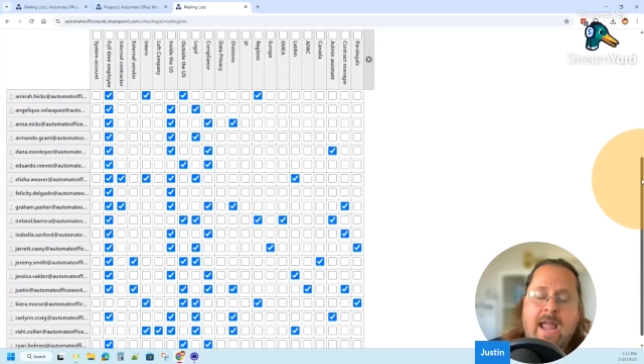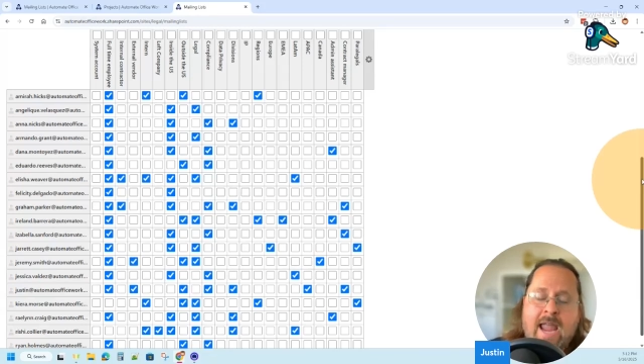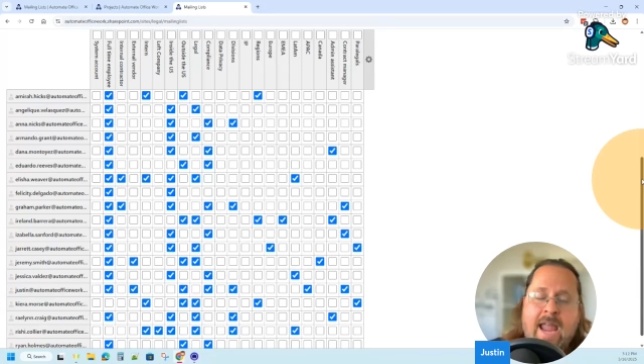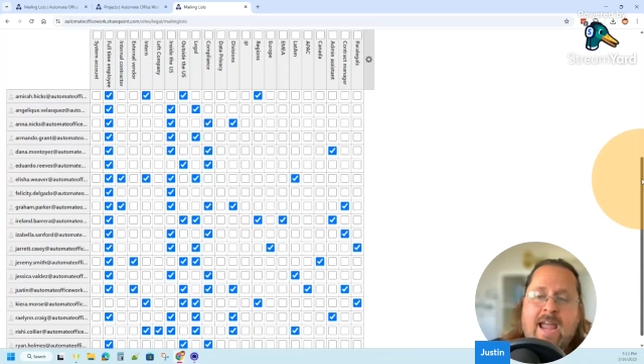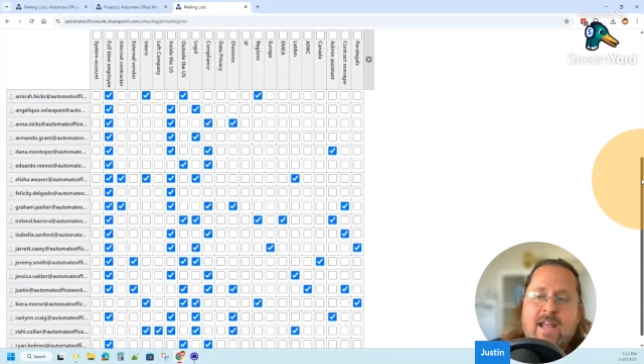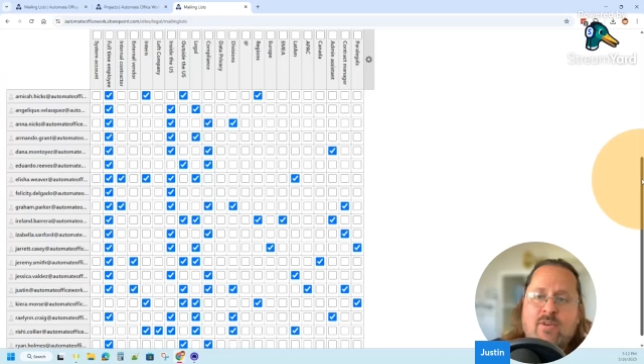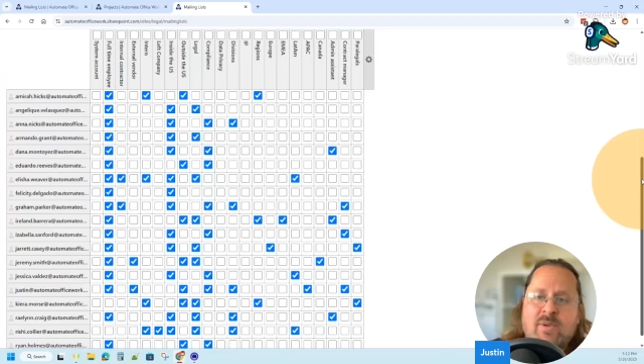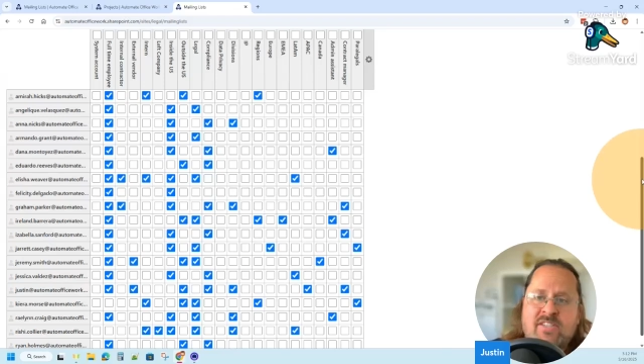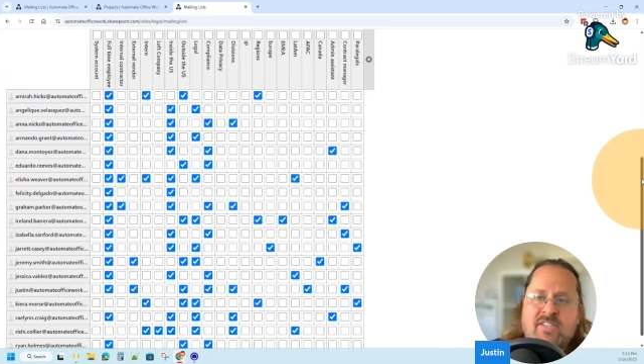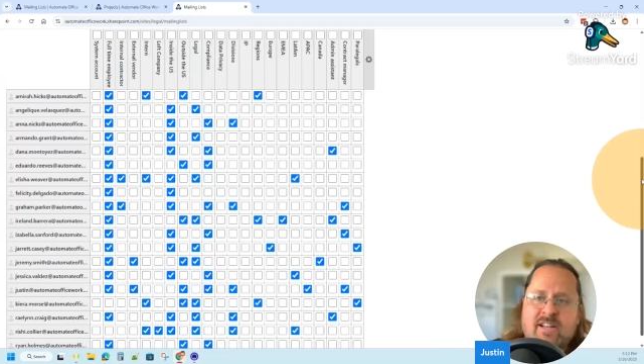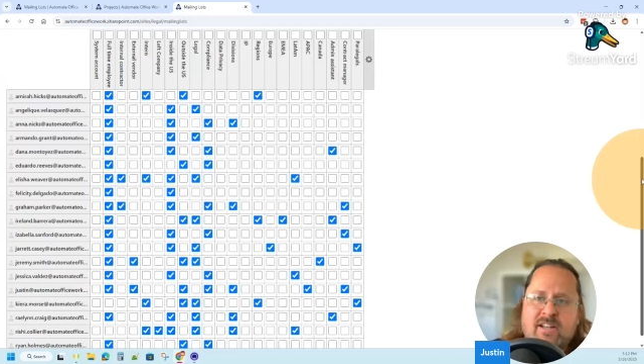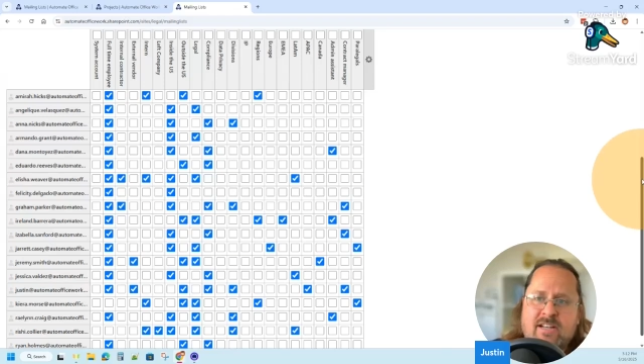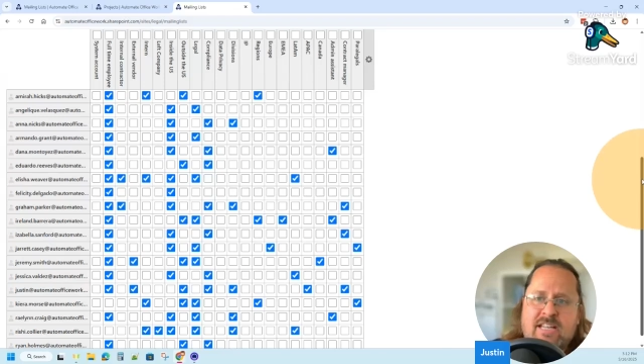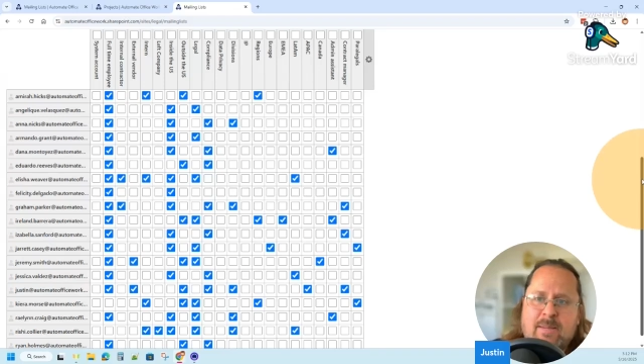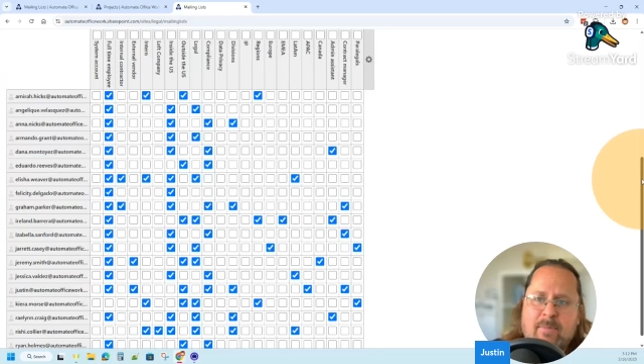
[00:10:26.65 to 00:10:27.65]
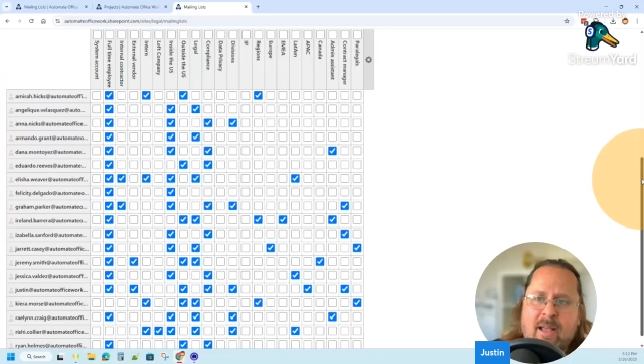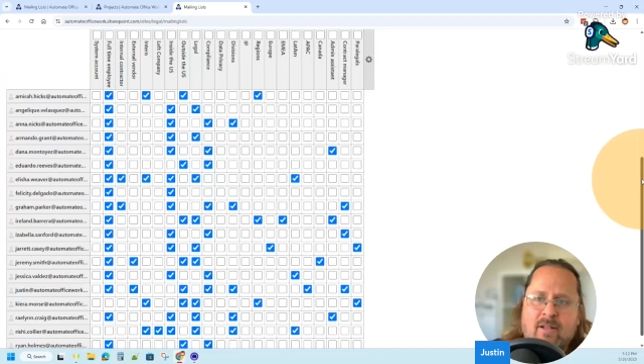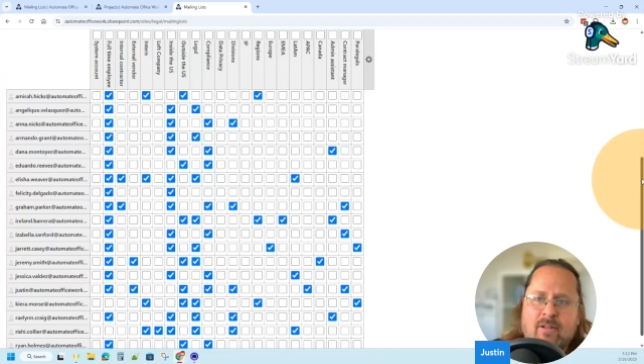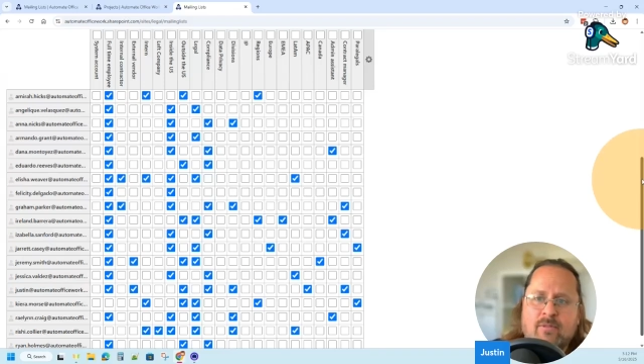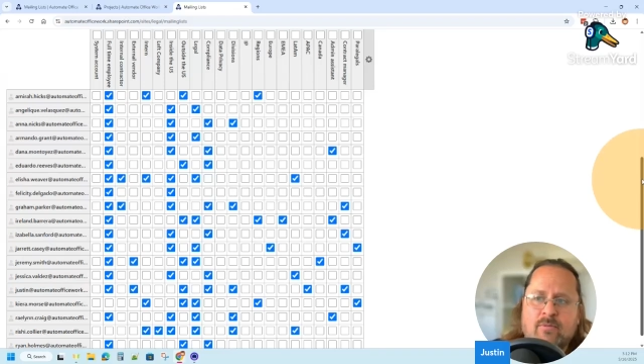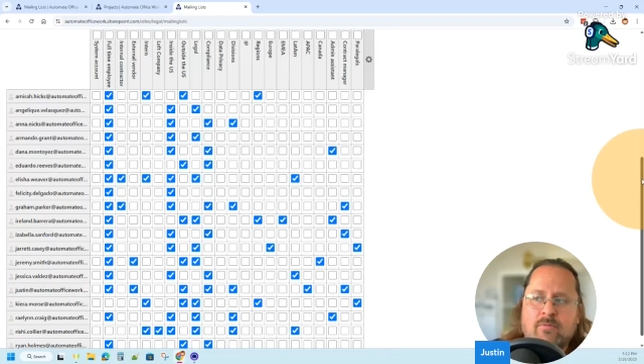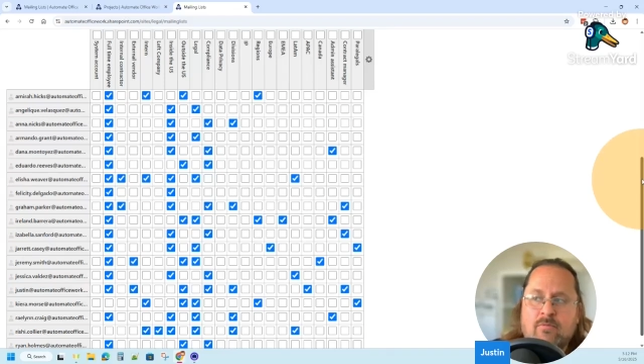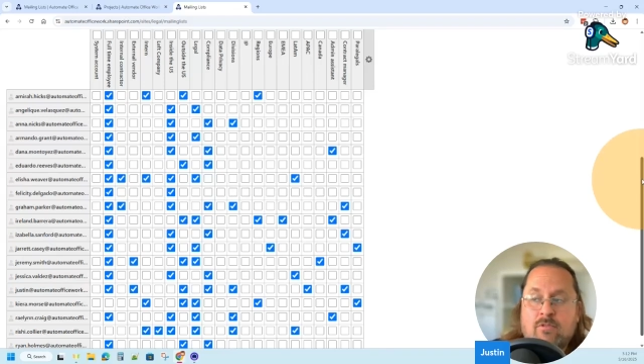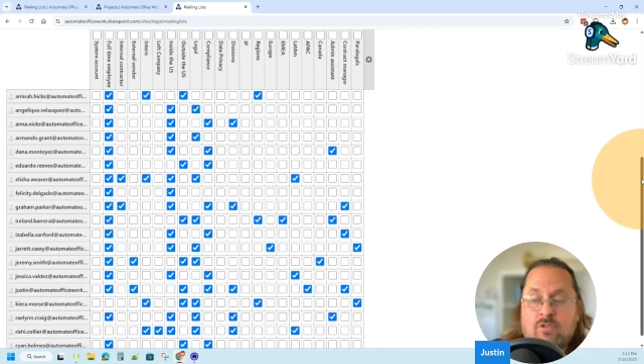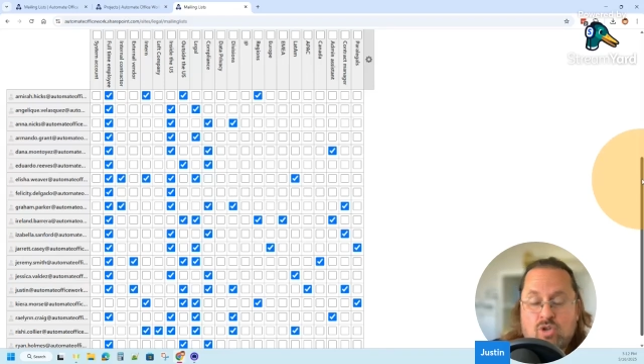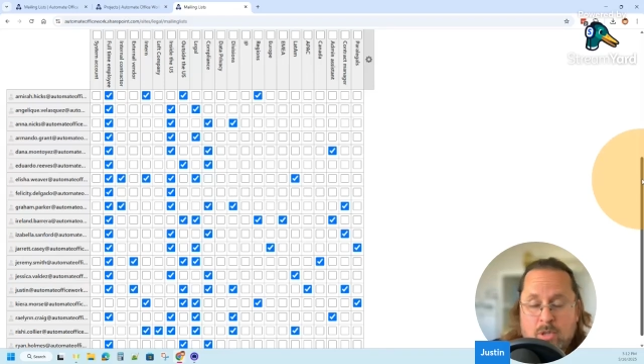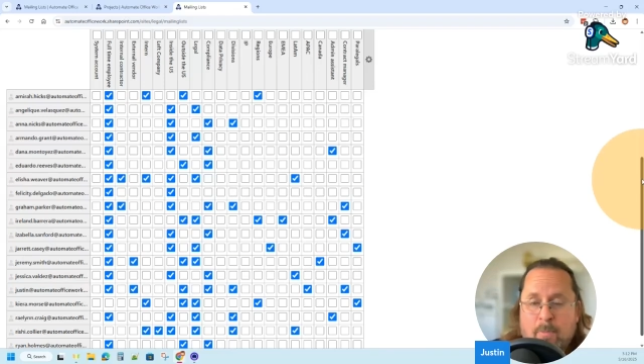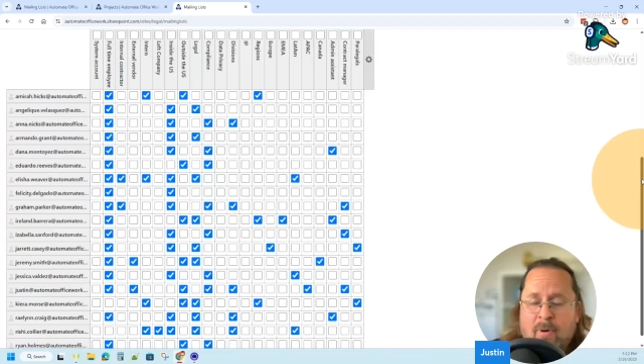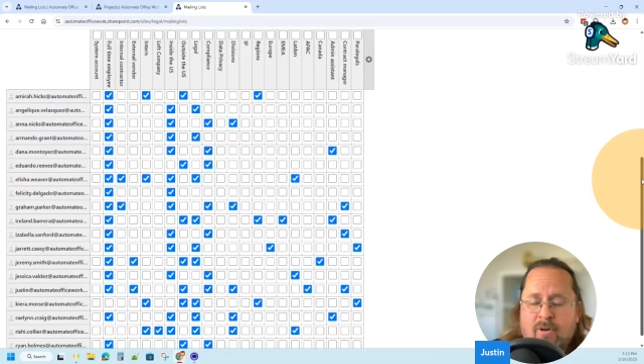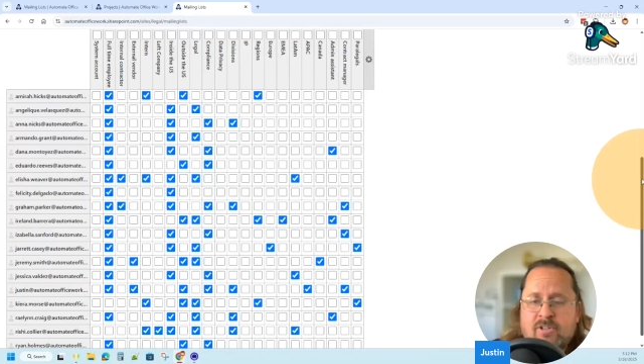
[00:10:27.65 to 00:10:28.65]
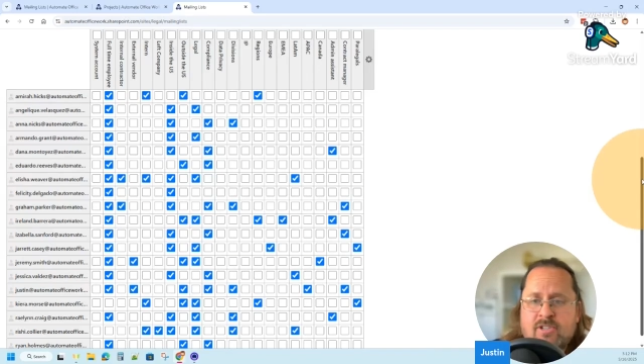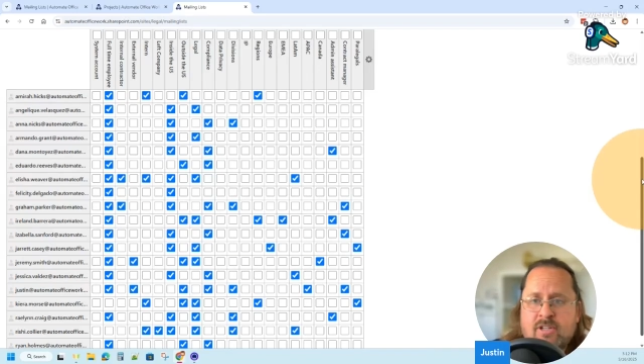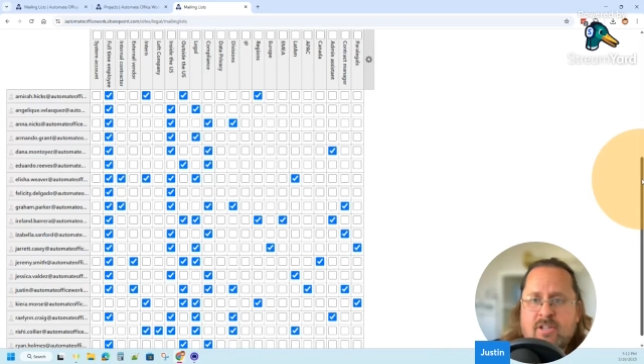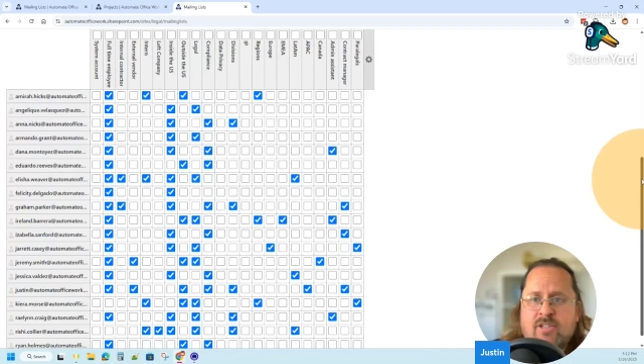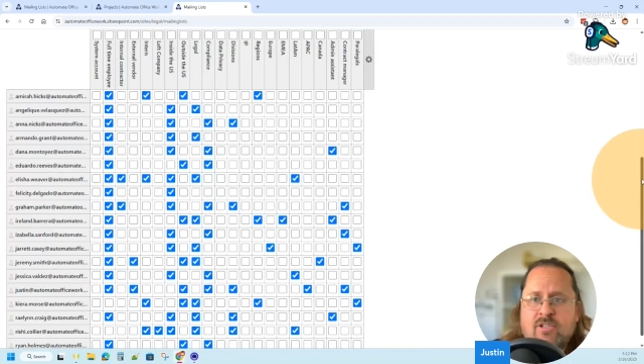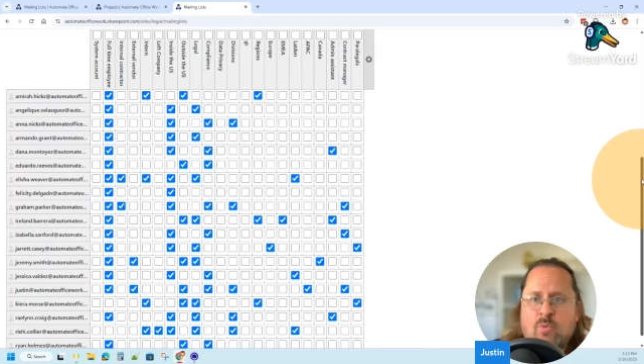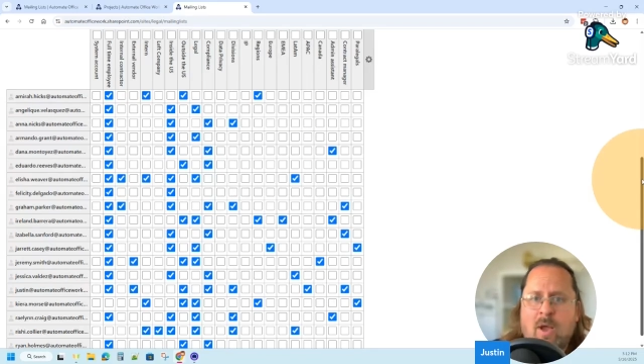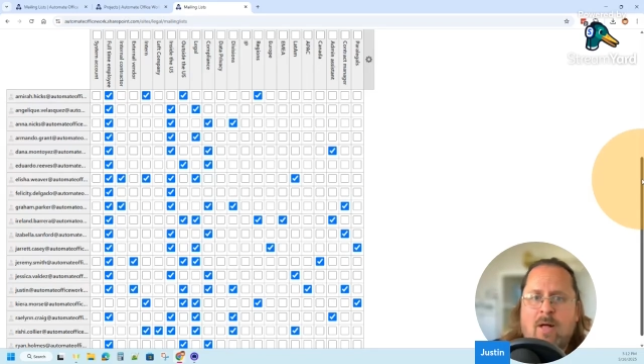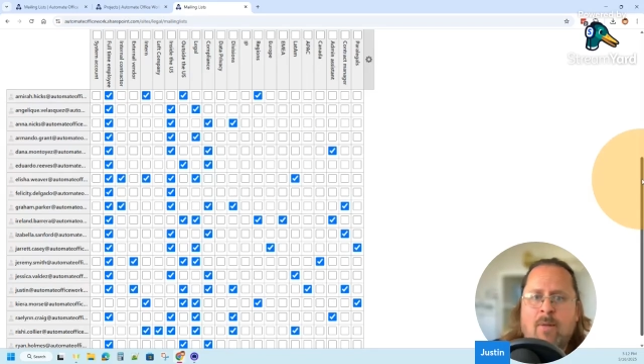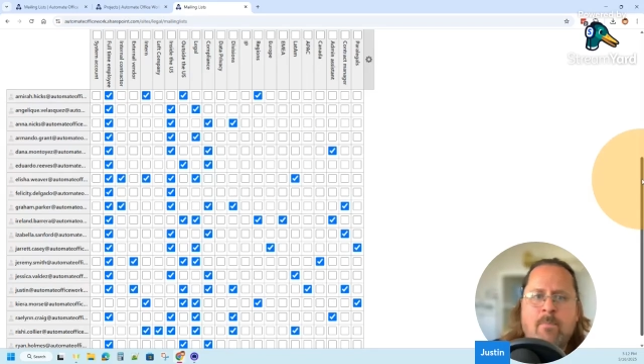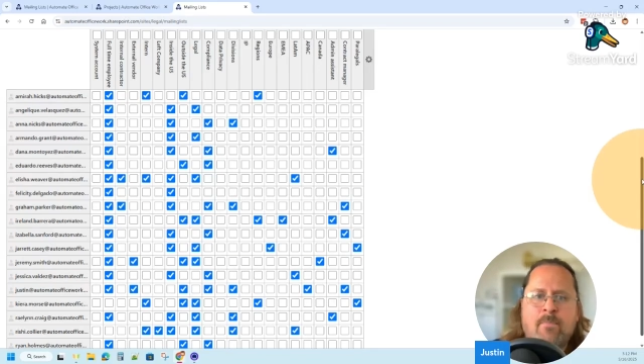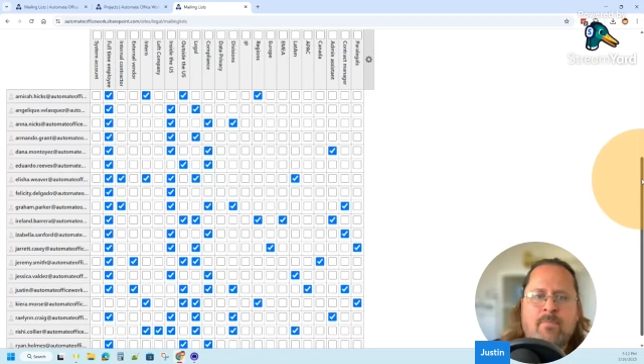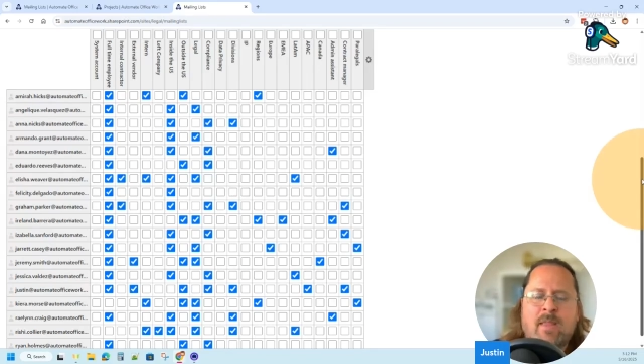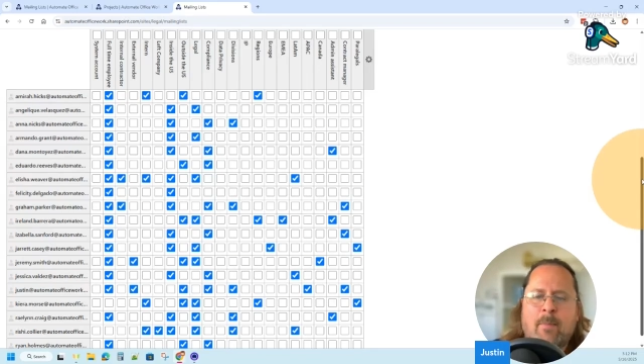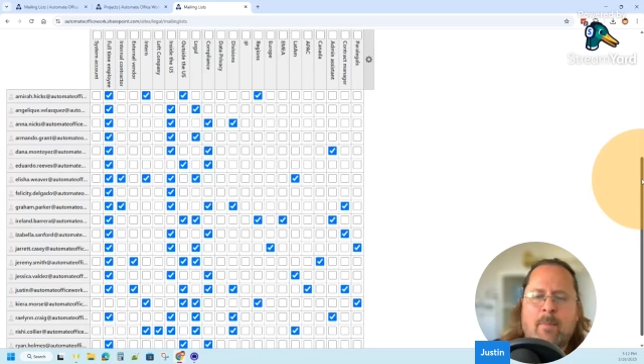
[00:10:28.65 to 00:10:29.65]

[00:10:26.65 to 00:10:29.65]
And we send an email to the person as well,